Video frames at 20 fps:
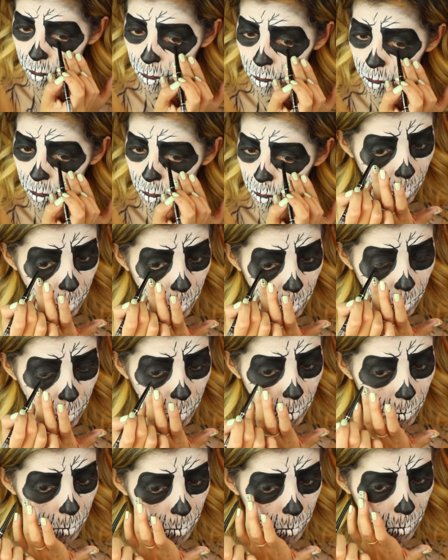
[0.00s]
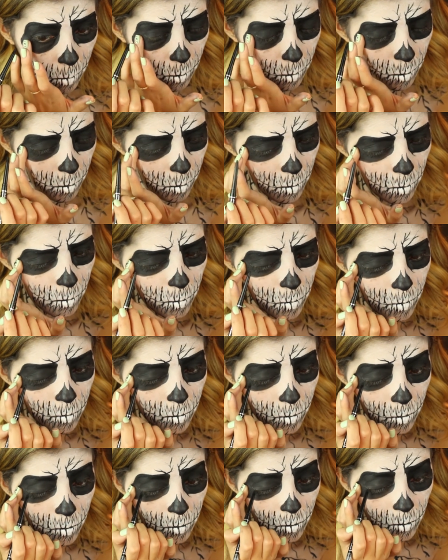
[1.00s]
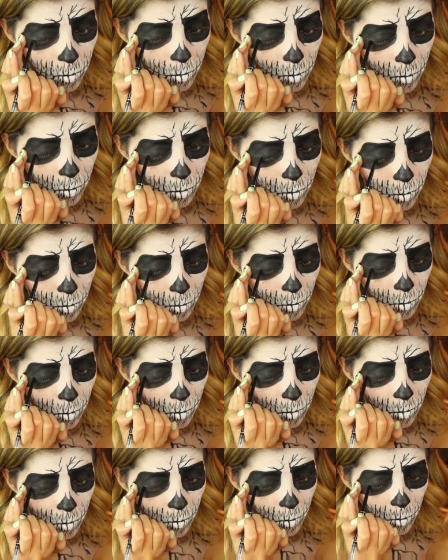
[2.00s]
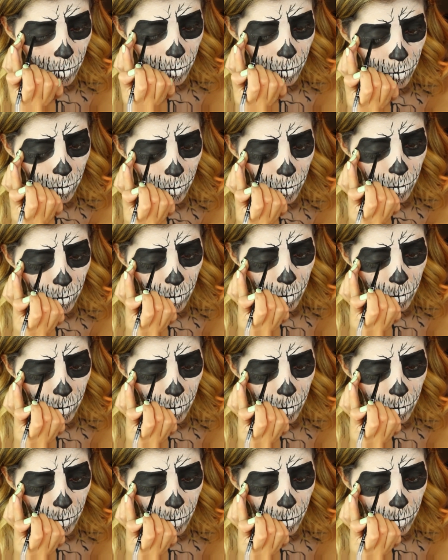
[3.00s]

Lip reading: the Wet n Wild, and I'm going to go ahead and put it in my waterline